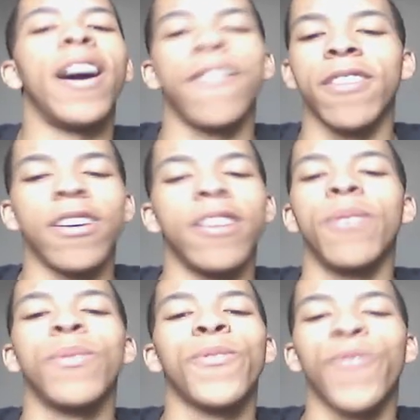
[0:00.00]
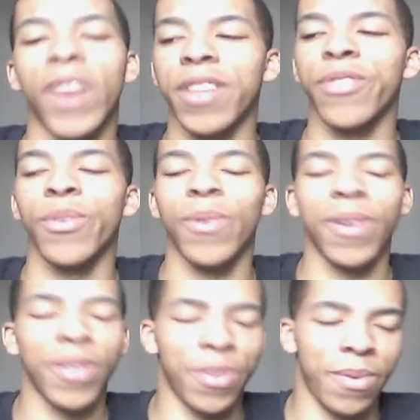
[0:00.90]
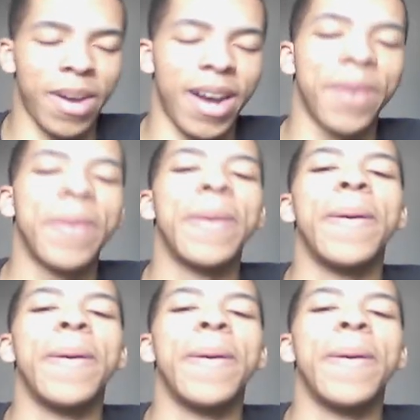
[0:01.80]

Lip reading: I thought it was funny throughout.